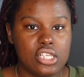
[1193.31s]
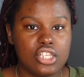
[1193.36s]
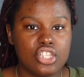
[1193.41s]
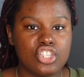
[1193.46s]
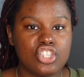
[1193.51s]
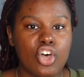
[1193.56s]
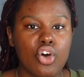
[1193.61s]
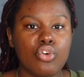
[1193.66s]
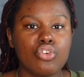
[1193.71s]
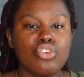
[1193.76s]

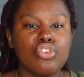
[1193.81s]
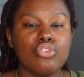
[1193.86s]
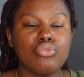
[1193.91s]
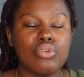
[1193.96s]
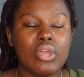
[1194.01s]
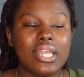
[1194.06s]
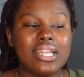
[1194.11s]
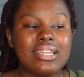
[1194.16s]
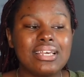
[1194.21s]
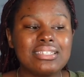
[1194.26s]
So
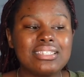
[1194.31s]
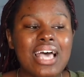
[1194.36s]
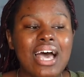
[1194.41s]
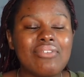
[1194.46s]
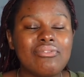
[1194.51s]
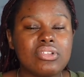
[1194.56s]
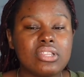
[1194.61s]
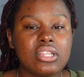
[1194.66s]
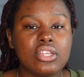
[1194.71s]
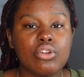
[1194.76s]
it does
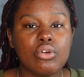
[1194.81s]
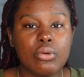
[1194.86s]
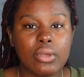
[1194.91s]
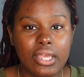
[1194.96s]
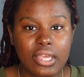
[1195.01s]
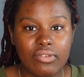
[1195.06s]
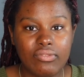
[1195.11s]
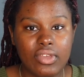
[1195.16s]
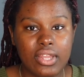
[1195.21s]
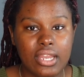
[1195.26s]
have a little
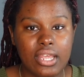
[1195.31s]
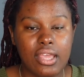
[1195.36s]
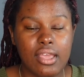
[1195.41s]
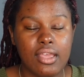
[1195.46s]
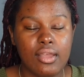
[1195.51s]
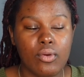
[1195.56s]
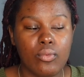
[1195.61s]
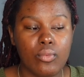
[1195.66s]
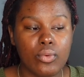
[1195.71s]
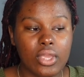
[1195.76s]
give in
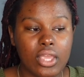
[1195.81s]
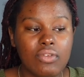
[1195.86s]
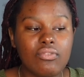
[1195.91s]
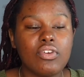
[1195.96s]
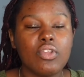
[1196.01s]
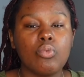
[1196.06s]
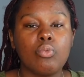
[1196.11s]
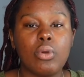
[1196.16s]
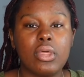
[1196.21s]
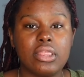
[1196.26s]
it,
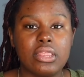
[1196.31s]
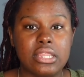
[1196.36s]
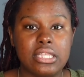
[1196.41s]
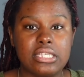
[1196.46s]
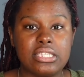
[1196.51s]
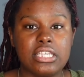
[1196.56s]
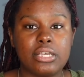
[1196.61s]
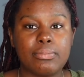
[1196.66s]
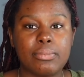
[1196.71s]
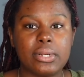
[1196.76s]
even with the
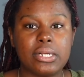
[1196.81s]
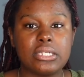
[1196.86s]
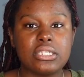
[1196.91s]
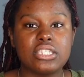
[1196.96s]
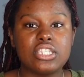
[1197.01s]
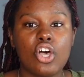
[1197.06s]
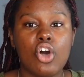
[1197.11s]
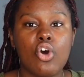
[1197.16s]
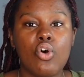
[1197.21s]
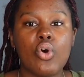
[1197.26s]
zipper.
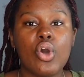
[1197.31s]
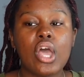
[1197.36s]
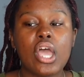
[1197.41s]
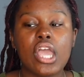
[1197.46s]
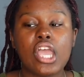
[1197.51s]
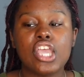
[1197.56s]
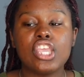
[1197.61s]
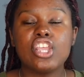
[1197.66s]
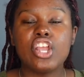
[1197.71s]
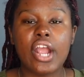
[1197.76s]
So
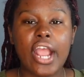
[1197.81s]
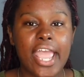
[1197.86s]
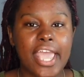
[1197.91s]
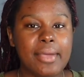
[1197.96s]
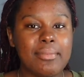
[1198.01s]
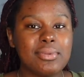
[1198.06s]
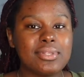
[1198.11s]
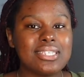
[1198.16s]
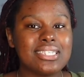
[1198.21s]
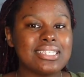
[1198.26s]
you're
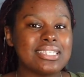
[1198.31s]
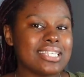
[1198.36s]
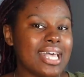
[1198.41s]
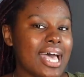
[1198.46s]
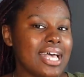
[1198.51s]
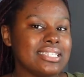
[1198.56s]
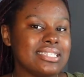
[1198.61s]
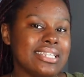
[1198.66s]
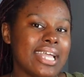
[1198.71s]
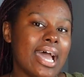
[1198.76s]
able to
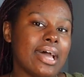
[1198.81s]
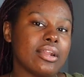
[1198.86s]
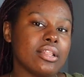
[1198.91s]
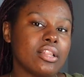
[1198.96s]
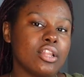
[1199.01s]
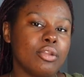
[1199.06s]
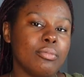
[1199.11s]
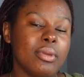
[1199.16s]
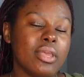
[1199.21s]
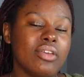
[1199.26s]
size down a
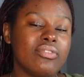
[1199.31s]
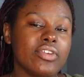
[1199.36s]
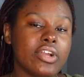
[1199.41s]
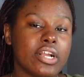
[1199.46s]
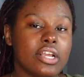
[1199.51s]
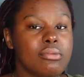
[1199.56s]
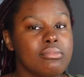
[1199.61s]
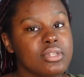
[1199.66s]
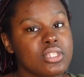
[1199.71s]
little bit if you're in